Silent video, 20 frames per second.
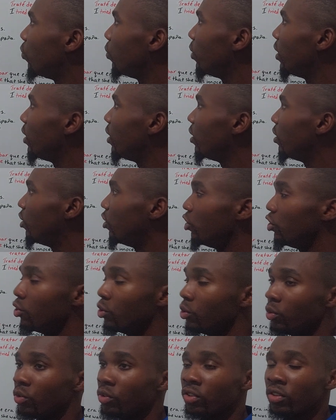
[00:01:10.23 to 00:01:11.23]
we
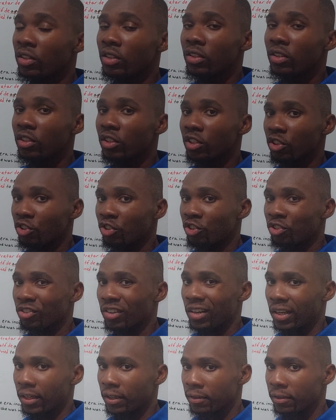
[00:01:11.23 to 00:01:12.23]
use to
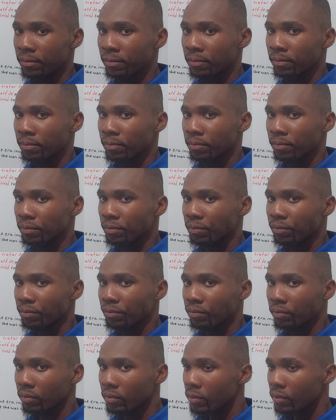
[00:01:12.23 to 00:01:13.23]
try.
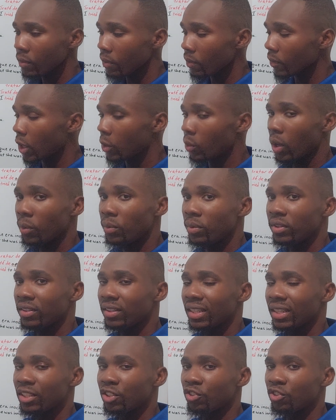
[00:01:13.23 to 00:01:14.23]
When we
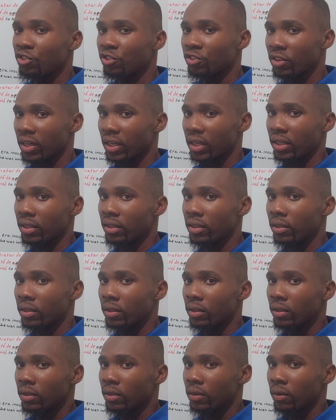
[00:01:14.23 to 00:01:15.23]
say try,
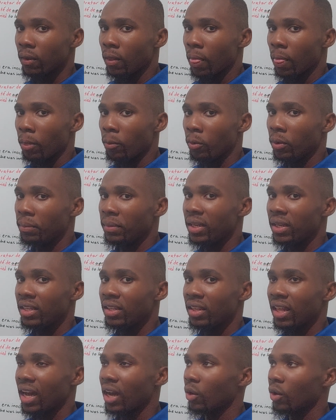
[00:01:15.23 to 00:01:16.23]
we
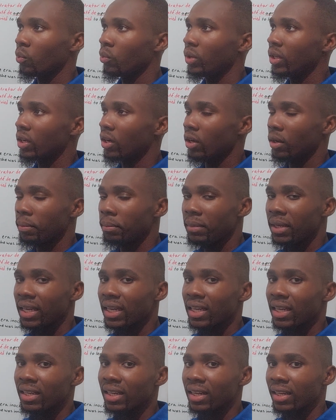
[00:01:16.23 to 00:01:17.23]
mean that we are
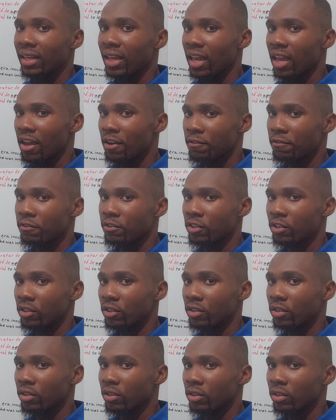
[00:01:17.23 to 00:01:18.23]
making an
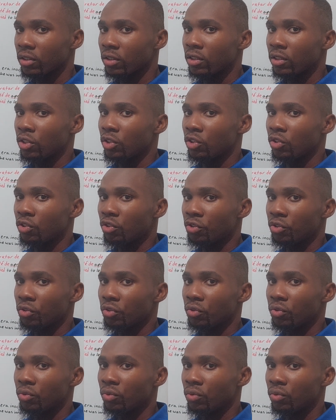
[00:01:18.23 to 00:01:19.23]
effort
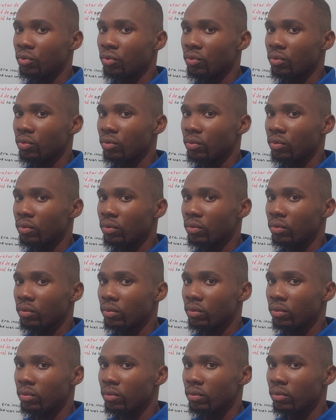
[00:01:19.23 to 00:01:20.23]
to
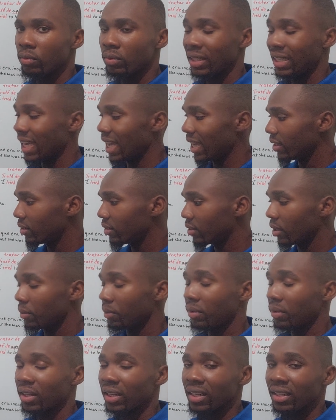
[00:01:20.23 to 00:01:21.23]
get
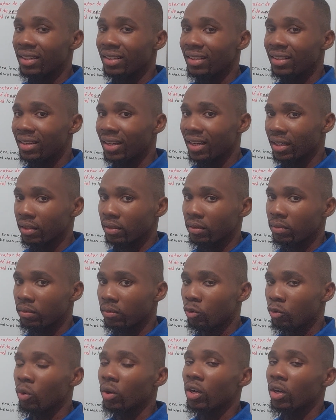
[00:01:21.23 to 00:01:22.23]
something done,
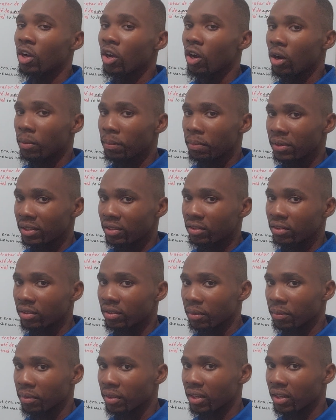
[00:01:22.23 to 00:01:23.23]
to accomplish
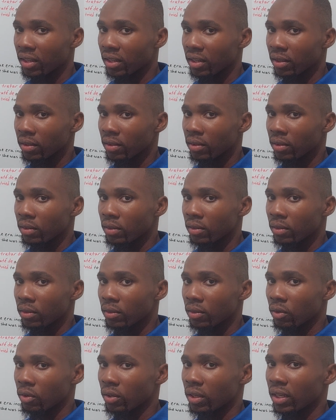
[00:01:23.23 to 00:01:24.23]
something.
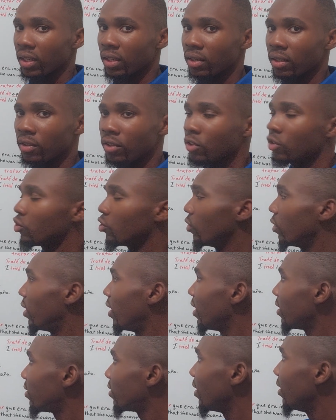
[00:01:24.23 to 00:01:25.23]
Okay, so
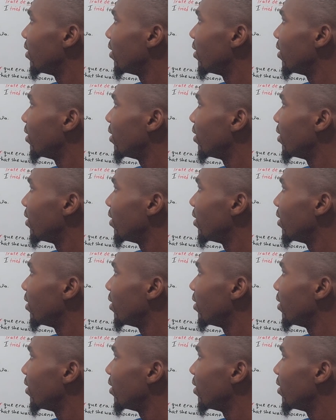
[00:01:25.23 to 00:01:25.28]
this